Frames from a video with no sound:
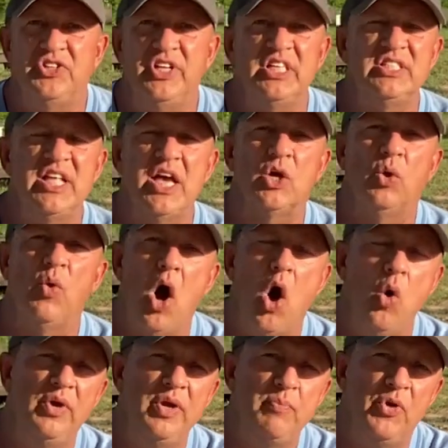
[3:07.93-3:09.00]
This thing will
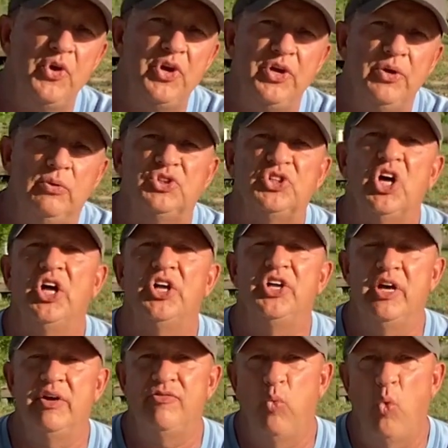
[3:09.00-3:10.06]
only produce
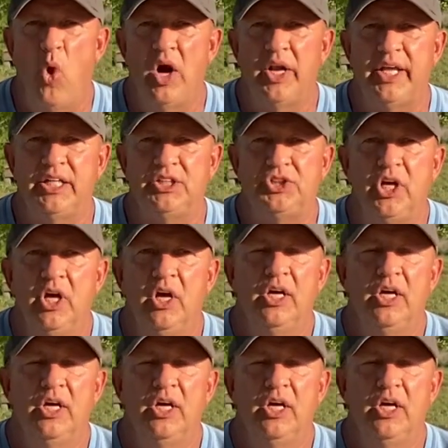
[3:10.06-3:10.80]
enough wattage